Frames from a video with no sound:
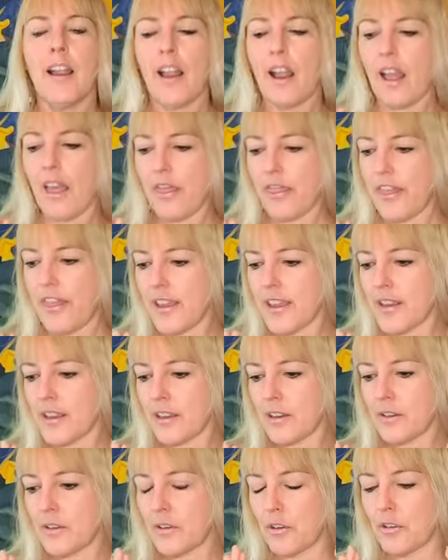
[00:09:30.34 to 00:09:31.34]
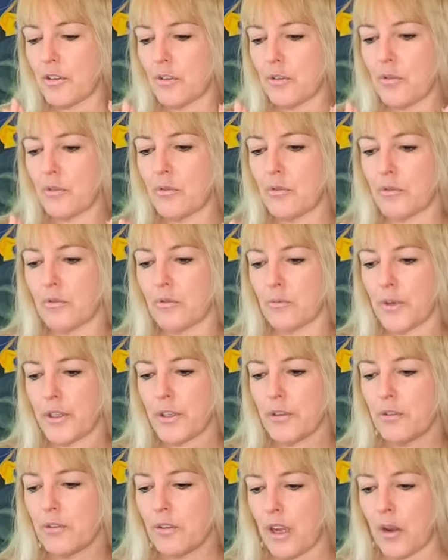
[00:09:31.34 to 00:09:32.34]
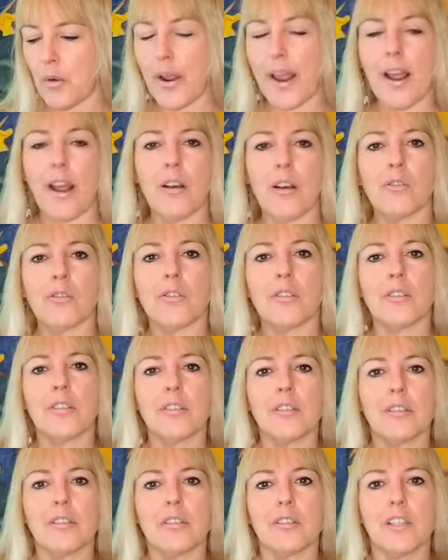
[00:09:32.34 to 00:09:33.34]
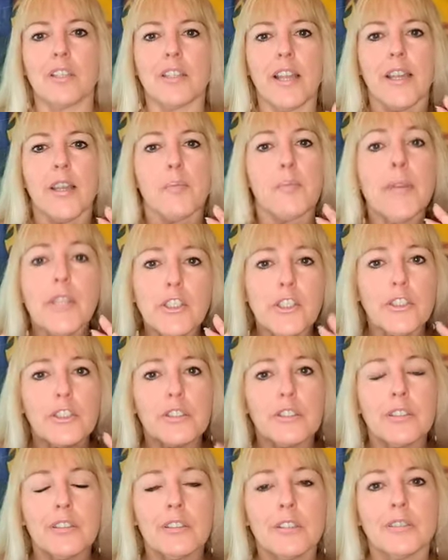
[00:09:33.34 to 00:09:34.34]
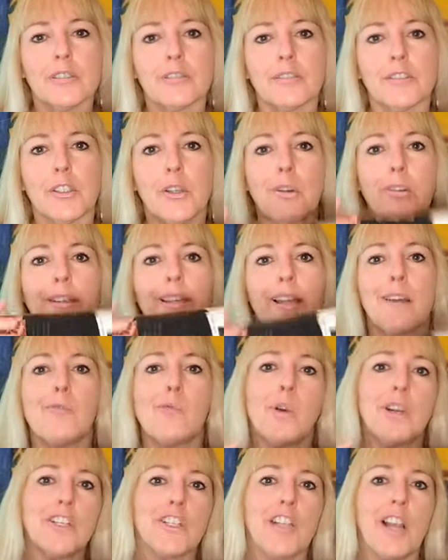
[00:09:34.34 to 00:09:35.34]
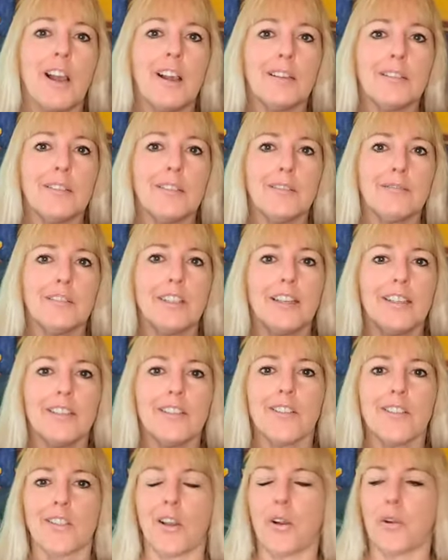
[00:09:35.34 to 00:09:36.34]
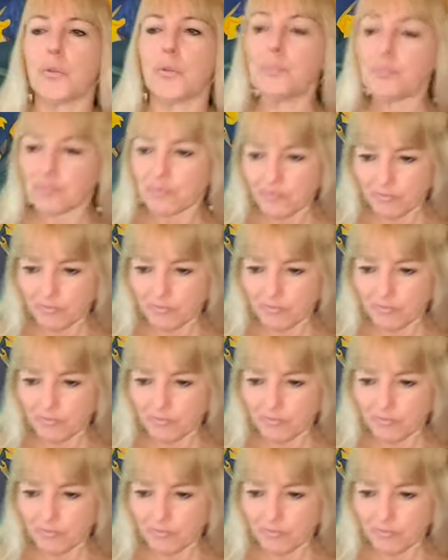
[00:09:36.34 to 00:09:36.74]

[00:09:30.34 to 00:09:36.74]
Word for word: And then you, when you go out to take a picture, you only have one shot, right? So,